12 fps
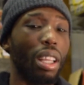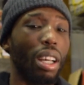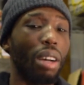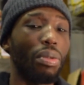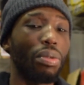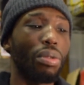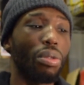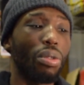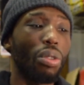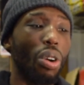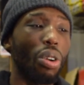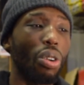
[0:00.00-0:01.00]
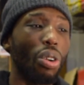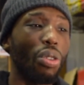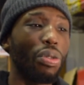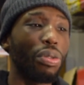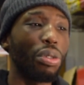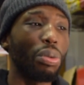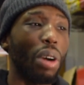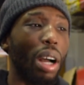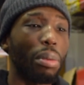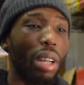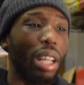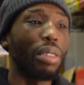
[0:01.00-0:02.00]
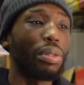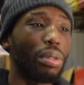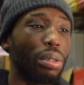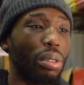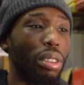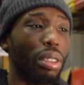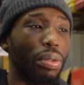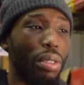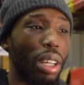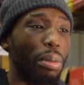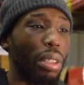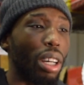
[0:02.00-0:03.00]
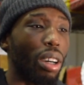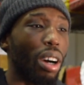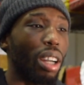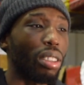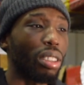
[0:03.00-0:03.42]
I've got to go through what I'm going through. If you know what I mean, I can't